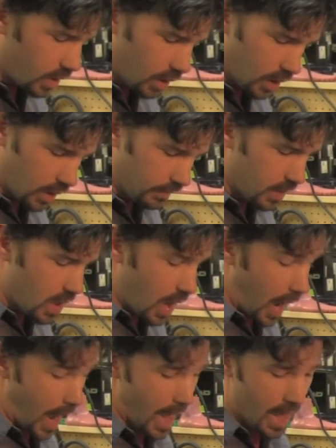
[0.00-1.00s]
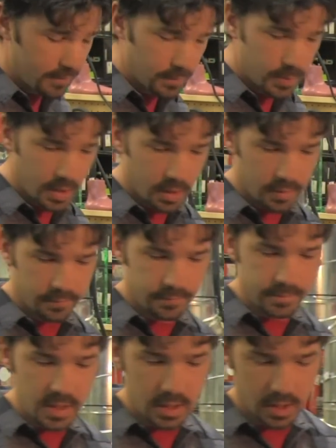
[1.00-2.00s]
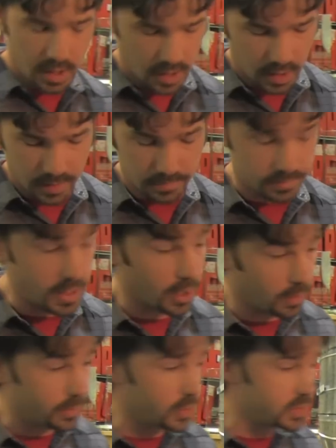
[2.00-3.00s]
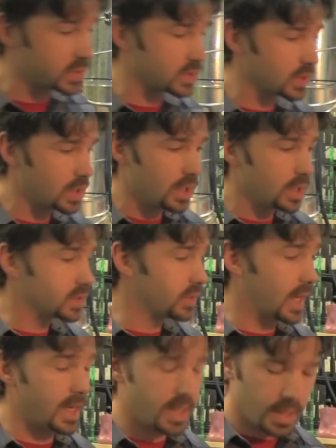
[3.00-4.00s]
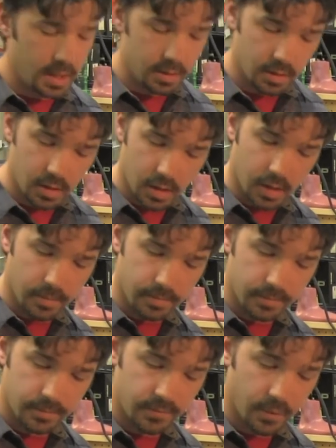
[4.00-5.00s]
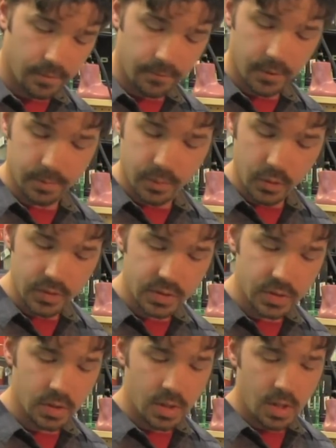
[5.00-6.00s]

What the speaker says: I have a pair of narrow boots, so 98 4-foot boots,